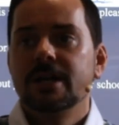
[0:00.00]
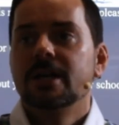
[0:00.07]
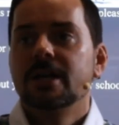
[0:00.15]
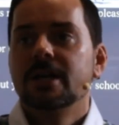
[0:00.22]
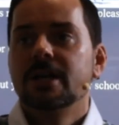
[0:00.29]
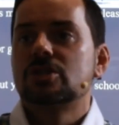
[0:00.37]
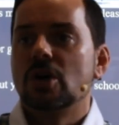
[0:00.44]

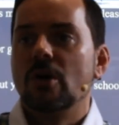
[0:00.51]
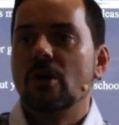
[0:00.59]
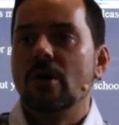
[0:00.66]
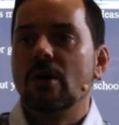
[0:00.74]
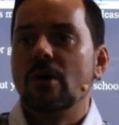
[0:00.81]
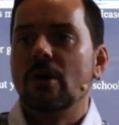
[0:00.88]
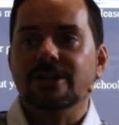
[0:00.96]
so I
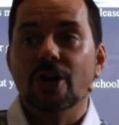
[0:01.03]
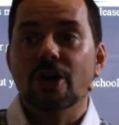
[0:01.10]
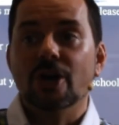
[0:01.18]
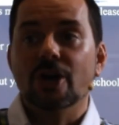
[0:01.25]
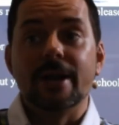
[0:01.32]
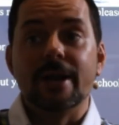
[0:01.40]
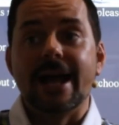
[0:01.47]
don't
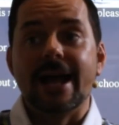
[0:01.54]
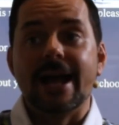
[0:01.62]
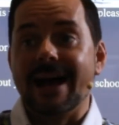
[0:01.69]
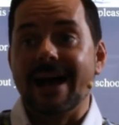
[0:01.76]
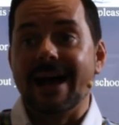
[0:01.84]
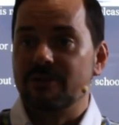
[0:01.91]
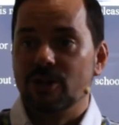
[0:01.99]

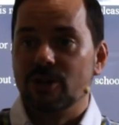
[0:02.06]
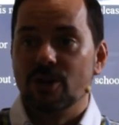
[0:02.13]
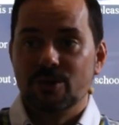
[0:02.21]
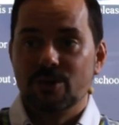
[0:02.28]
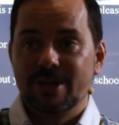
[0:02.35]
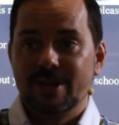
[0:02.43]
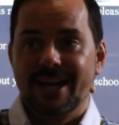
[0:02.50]
have a
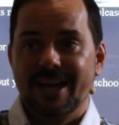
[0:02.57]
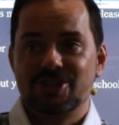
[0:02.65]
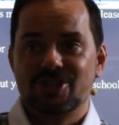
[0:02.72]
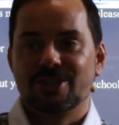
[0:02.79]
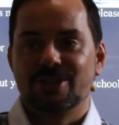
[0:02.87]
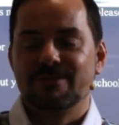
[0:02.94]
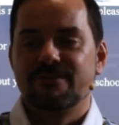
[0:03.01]

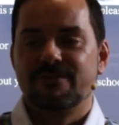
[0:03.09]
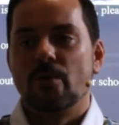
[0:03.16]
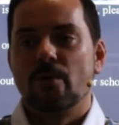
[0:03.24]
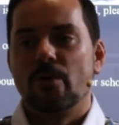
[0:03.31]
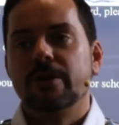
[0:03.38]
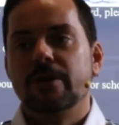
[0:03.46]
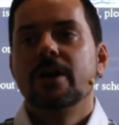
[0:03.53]
location
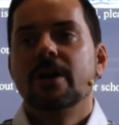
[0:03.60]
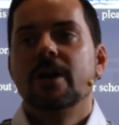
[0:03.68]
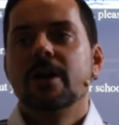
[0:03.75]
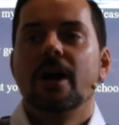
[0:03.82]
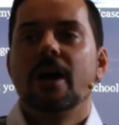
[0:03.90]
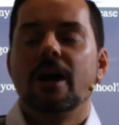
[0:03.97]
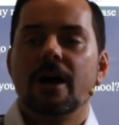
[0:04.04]
for
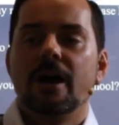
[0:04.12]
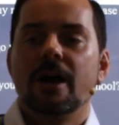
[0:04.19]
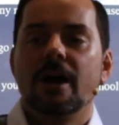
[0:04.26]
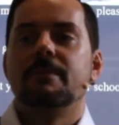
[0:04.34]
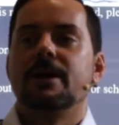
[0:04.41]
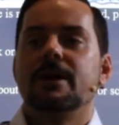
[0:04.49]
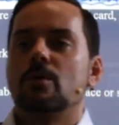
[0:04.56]
um,
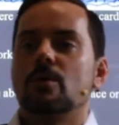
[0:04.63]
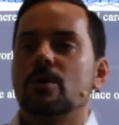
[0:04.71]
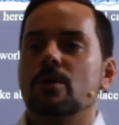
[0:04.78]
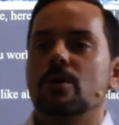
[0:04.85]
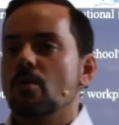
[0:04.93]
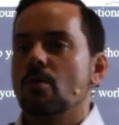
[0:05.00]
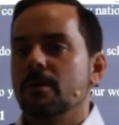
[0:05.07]
my work
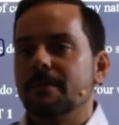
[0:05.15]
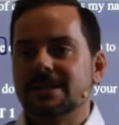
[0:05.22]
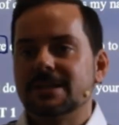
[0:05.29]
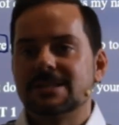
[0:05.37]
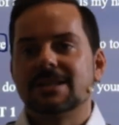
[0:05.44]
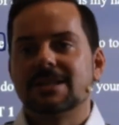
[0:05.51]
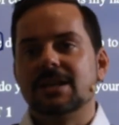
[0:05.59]
or my
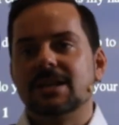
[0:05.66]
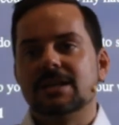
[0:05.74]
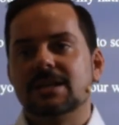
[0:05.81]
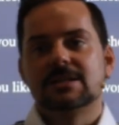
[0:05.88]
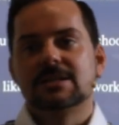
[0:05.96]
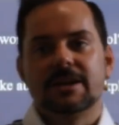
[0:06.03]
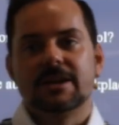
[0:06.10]
studies.
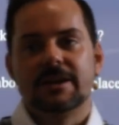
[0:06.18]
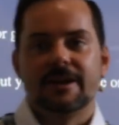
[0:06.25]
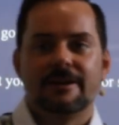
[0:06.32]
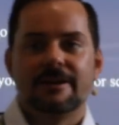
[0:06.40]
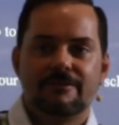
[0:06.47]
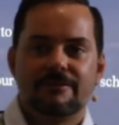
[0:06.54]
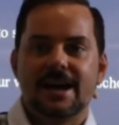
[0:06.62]
Uh, if
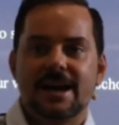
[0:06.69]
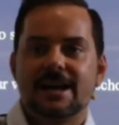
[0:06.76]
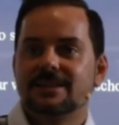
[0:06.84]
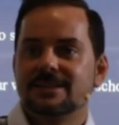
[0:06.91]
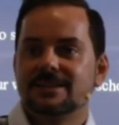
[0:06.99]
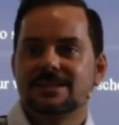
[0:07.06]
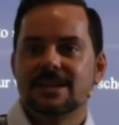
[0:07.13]
I had to
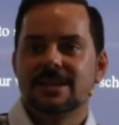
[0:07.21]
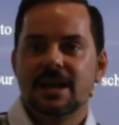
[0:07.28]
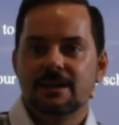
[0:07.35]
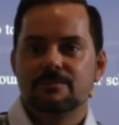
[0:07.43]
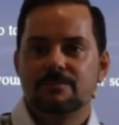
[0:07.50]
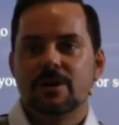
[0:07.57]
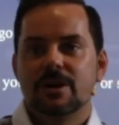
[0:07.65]
say,
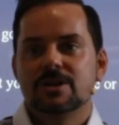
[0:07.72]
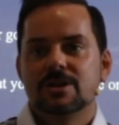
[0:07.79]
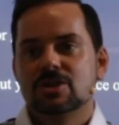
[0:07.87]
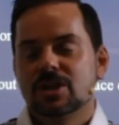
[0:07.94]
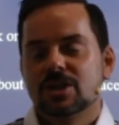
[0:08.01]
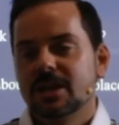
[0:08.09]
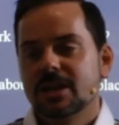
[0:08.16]

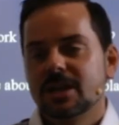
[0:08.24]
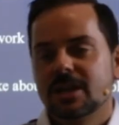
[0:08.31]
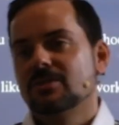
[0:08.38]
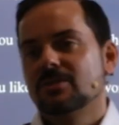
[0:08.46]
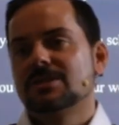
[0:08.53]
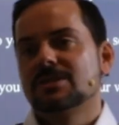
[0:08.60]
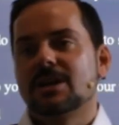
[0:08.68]
Paranjay, you can
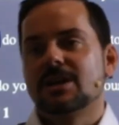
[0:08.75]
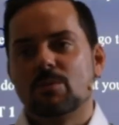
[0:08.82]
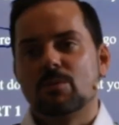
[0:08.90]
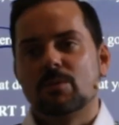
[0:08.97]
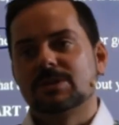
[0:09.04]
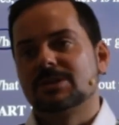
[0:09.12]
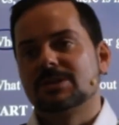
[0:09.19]
say I'm
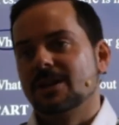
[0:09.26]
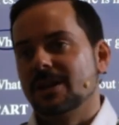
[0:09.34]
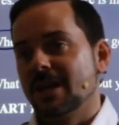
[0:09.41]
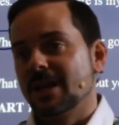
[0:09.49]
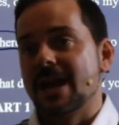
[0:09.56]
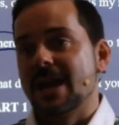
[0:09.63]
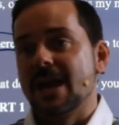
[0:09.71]
studying
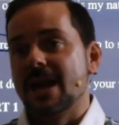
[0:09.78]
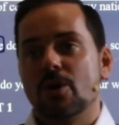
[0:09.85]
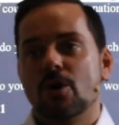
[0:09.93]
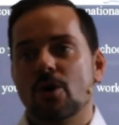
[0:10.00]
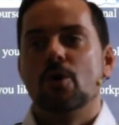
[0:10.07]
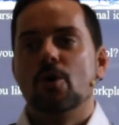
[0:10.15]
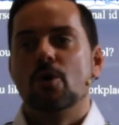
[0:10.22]
at
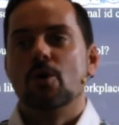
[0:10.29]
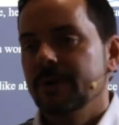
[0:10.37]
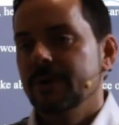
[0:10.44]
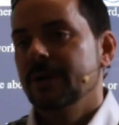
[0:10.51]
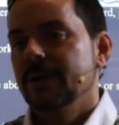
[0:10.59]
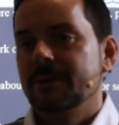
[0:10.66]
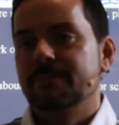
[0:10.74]
home
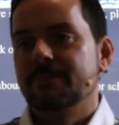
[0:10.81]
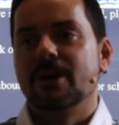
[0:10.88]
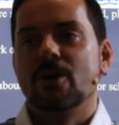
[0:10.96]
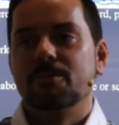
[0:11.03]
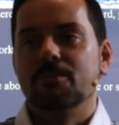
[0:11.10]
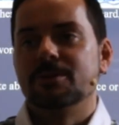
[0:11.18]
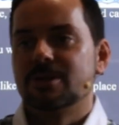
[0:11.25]
and my home
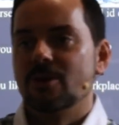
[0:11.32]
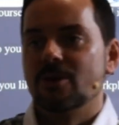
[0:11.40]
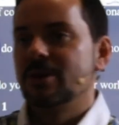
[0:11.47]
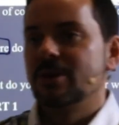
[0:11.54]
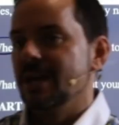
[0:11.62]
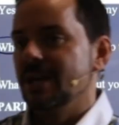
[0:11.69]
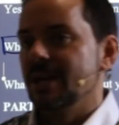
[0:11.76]
is
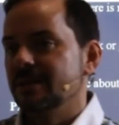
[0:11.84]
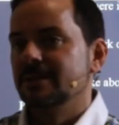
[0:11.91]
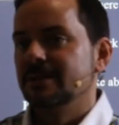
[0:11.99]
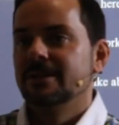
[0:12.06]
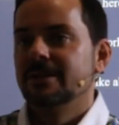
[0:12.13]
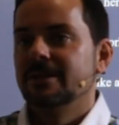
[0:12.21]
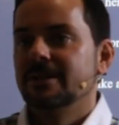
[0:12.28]
located
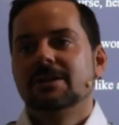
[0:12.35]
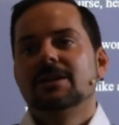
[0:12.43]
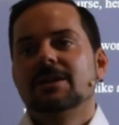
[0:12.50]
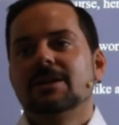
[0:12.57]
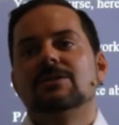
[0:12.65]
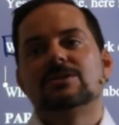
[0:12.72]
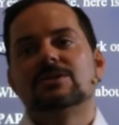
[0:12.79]
in
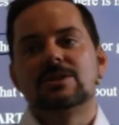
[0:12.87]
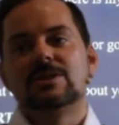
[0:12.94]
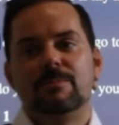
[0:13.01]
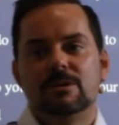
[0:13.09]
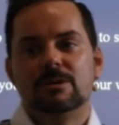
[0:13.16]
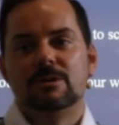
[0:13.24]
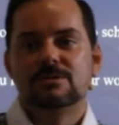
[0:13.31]
the
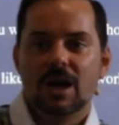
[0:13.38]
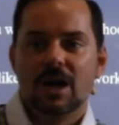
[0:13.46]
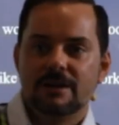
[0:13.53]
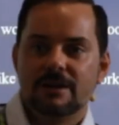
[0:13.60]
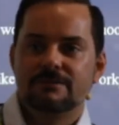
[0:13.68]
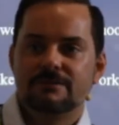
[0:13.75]
suburbs of,